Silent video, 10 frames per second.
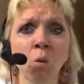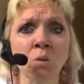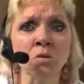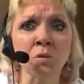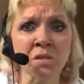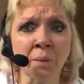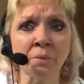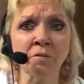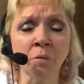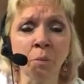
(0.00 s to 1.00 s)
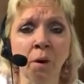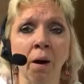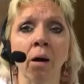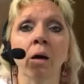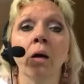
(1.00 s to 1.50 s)
was receptive to
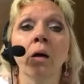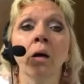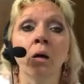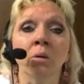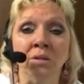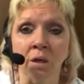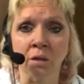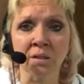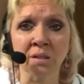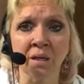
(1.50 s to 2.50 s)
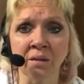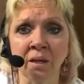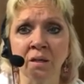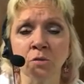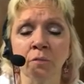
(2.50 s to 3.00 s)
prayer. We started seeing
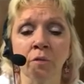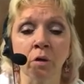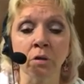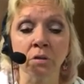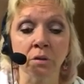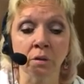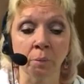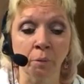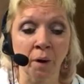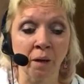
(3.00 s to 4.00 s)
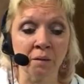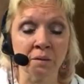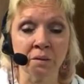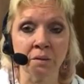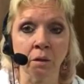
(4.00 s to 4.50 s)
things reverse. The
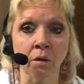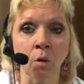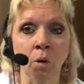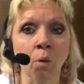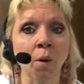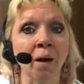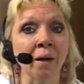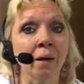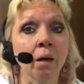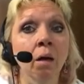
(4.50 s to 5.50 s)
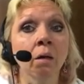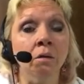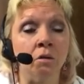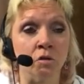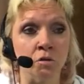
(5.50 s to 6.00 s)
paralysis started going away.
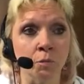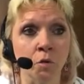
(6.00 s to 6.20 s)
So there's